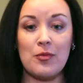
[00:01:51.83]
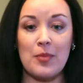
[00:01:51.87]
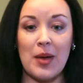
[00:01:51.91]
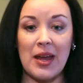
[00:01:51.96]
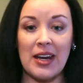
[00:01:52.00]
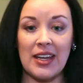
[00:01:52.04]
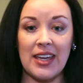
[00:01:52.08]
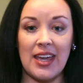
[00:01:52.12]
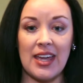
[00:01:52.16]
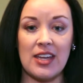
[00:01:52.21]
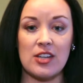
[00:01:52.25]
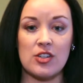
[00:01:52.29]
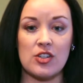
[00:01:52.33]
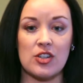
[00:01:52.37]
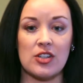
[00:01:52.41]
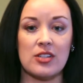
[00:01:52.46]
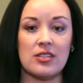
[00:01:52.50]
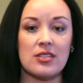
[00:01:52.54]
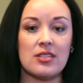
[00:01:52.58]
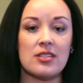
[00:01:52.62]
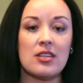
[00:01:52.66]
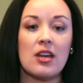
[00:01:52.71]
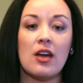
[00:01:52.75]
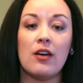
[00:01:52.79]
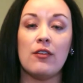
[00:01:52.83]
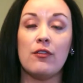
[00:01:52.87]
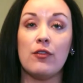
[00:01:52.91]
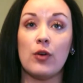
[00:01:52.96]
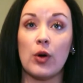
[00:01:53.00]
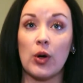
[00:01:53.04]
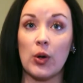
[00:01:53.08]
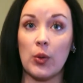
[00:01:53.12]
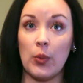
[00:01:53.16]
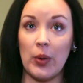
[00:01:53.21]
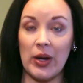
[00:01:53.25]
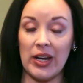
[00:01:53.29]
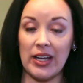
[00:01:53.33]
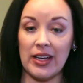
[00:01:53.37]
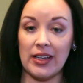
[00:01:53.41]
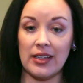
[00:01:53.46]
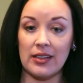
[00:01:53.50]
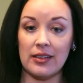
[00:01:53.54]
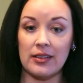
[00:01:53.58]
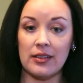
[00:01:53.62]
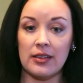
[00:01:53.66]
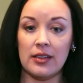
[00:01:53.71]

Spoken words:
medications for quitting.